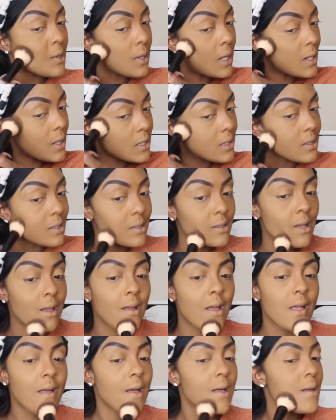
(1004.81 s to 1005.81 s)
Like,
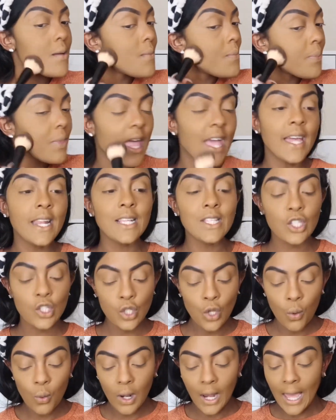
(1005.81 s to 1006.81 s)
and it's
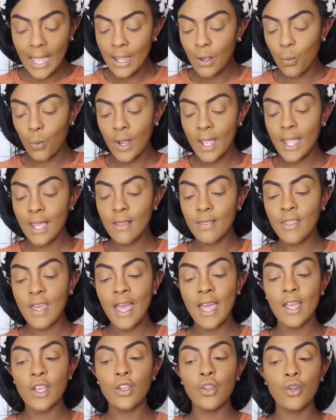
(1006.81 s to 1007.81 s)
so lightweight
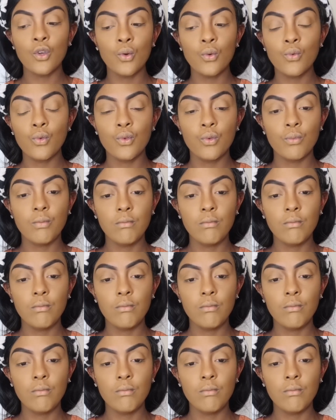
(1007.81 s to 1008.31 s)
that you